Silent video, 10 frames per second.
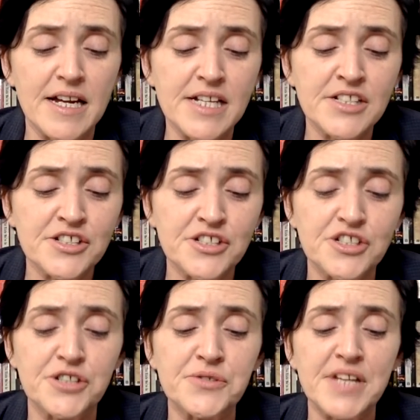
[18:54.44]

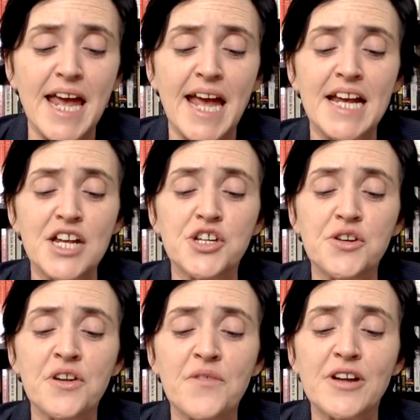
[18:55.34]
Institute a
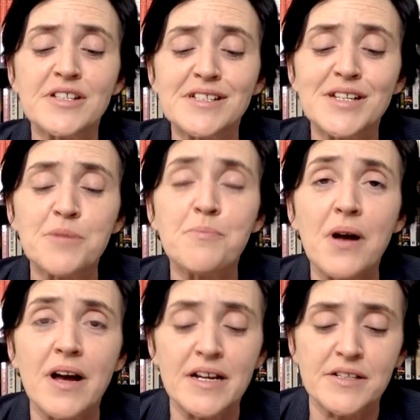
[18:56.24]
university
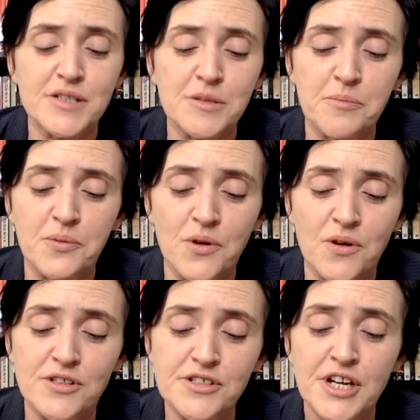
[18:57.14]
bias
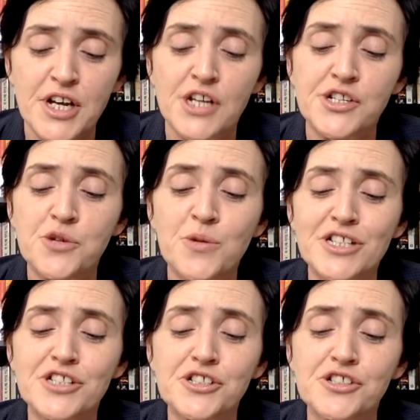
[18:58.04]
board to
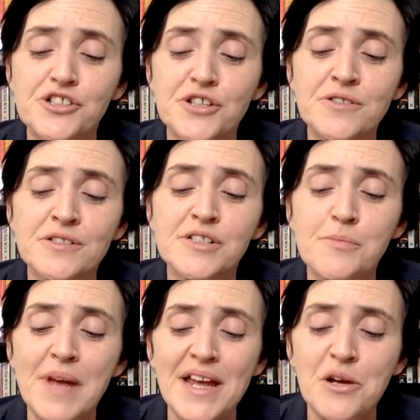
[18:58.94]
which students
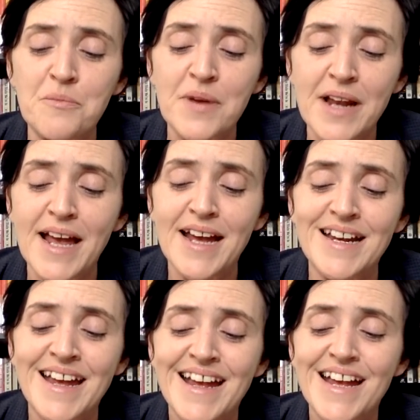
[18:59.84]
may
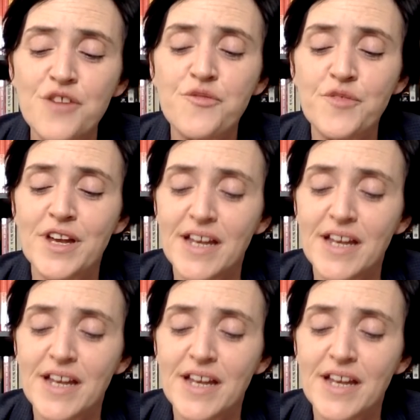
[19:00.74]
complain if